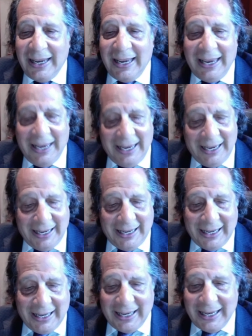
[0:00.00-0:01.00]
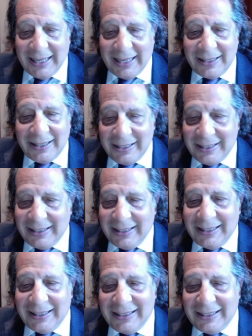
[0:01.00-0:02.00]
And
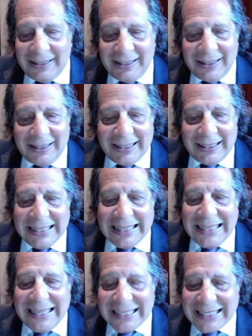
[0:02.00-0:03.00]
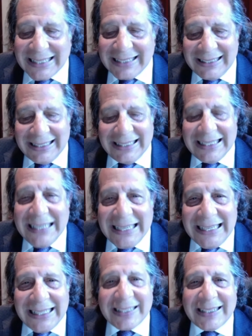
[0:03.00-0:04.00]
this
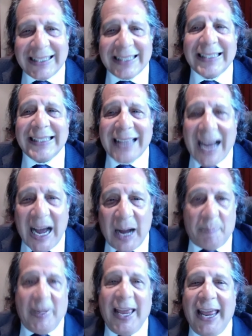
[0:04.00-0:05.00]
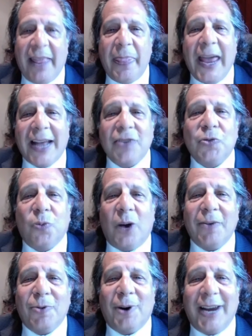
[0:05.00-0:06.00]
needs to stop. And that's why
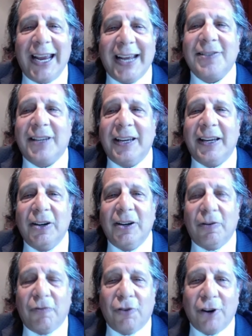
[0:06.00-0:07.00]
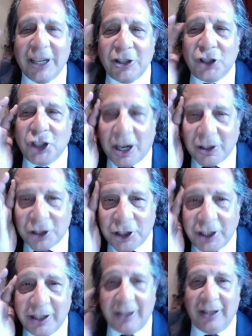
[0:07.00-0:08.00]
we're asking for an
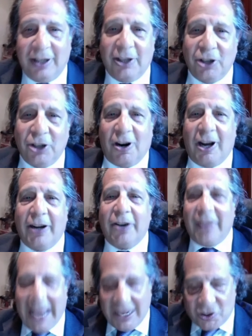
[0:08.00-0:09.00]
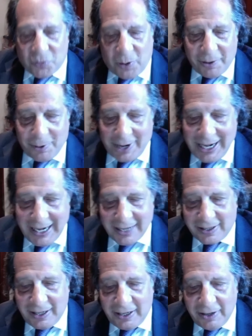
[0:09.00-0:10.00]
injunction, Your Honor. That's why we're
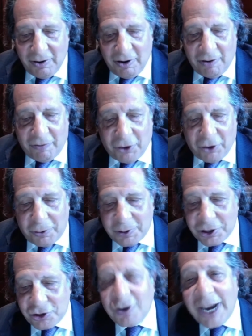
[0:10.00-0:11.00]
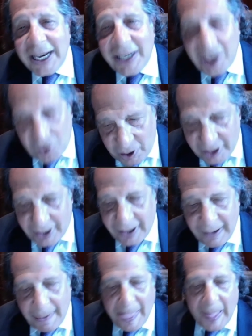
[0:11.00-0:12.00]
asking for a restraining order.
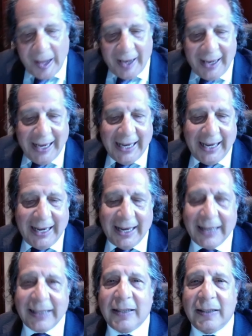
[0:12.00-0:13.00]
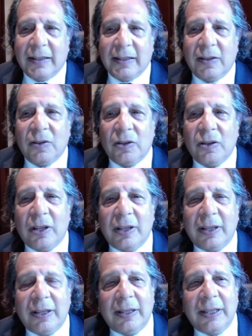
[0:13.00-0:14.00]
And
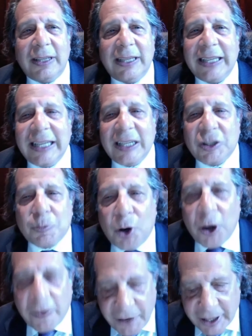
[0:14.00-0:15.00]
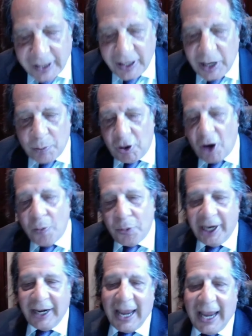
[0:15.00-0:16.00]
it's perfectly
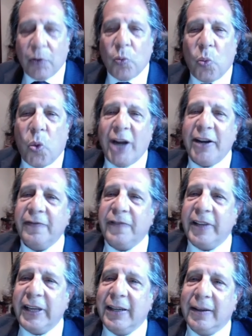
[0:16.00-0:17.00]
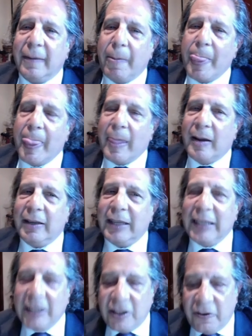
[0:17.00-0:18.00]
appropriate. And one of the
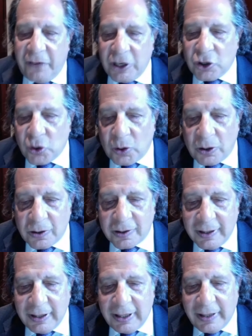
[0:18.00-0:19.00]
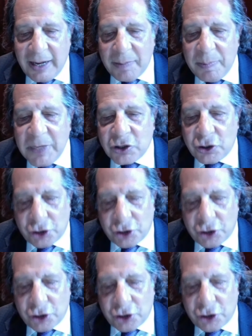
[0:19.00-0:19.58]
individuals that Mr.